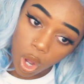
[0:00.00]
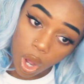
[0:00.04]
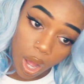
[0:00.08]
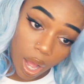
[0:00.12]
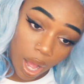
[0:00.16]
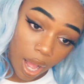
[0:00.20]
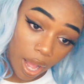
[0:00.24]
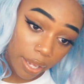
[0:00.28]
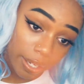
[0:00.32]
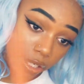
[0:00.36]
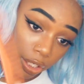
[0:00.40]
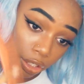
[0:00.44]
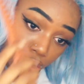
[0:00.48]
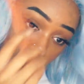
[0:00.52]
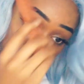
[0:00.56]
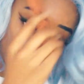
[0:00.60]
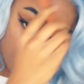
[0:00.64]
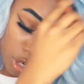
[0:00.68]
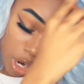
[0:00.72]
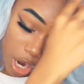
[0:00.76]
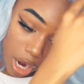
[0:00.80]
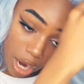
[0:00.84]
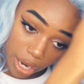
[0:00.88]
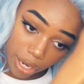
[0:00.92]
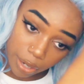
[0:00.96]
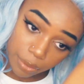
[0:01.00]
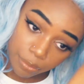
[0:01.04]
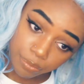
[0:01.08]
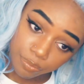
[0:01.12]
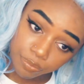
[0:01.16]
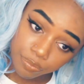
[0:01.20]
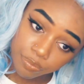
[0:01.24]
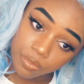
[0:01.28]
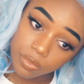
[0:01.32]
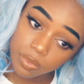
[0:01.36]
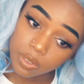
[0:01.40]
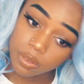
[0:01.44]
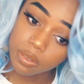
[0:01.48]
I can try,
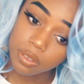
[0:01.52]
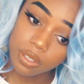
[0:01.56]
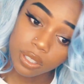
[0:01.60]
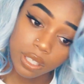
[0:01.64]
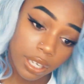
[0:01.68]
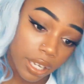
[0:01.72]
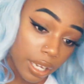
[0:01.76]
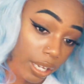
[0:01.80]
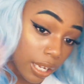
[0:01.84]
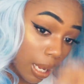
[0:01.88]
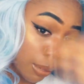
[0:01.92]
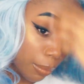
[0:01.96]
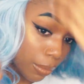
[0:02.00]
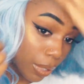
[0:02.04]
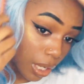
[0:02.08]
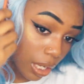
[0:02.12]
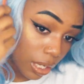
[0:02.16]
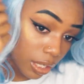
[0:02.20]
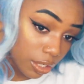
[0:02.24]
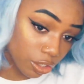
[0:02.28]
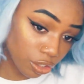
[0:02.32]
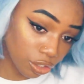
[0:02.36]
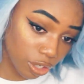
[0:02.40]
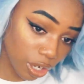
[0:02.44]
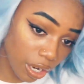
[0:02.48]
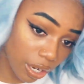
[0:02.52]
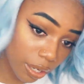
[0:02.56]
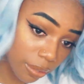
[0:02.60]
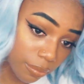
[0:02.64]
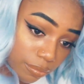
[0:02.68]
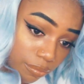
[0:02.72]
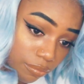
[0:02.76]
and I'm gonna try.